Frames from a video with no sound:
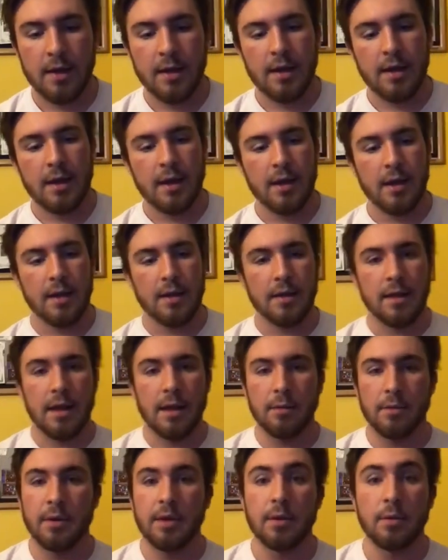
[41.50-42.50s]
And they
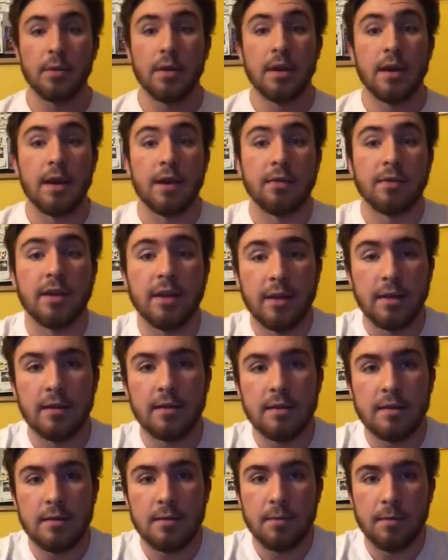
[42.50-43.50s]
really wanted to have
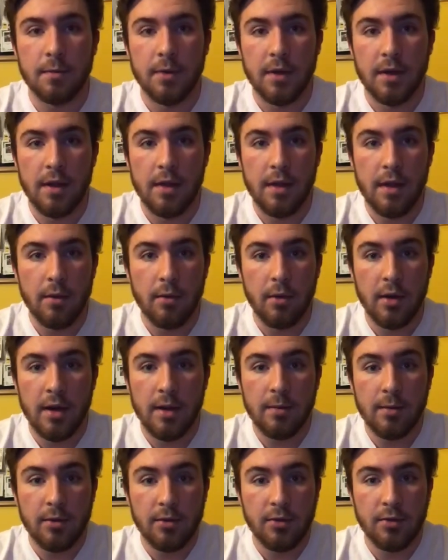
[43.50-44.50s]
kids, but they weren't
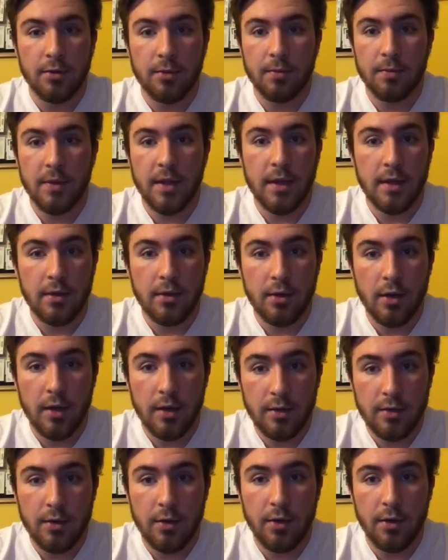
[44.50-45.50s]
able to. And
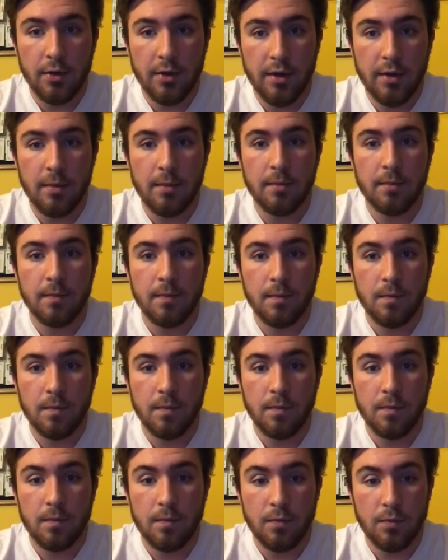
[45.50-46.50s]
God called them
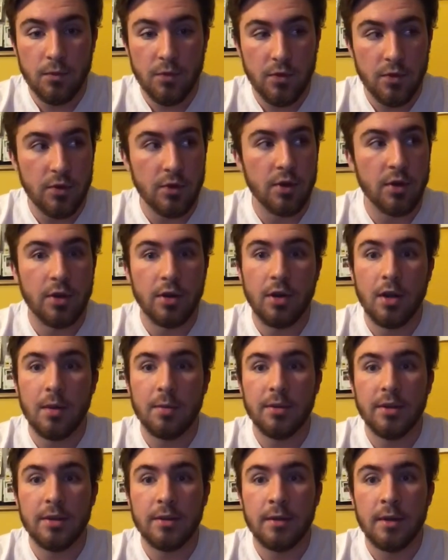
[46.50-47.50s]
to start
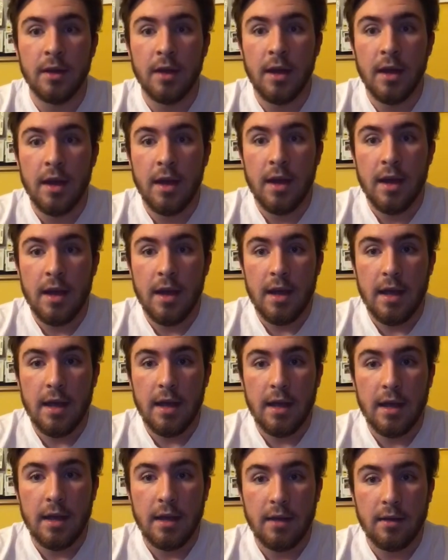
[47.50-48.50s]
adopting.
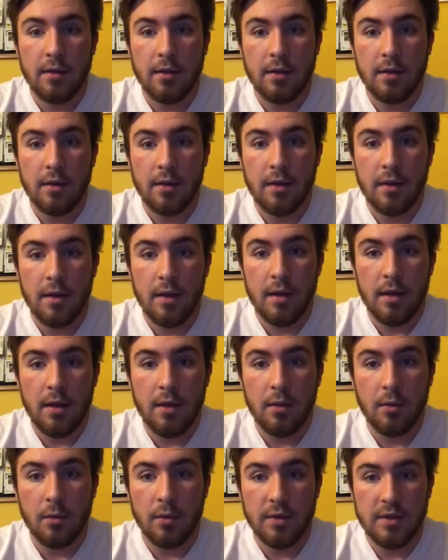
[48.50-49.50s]
And
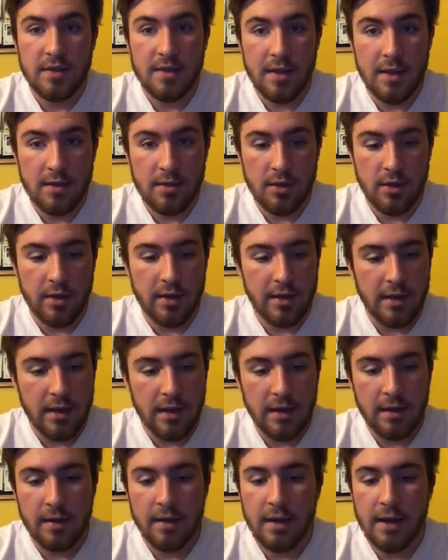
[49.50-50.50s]
once they started getting
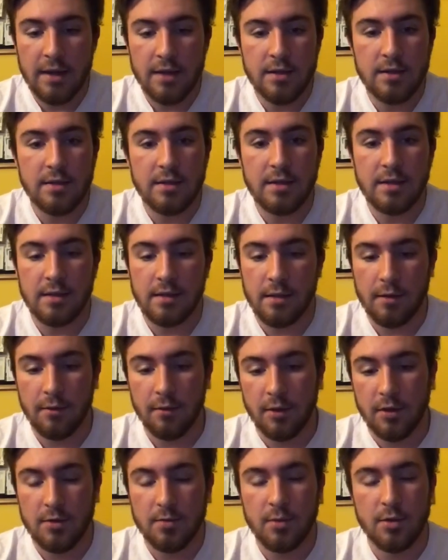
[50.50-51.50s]
into agencies, the
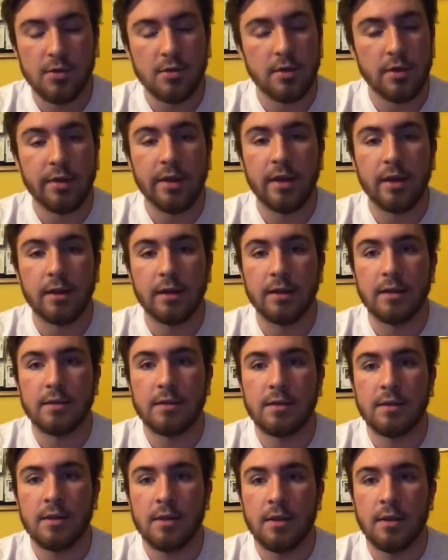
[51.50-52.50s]
first person on that list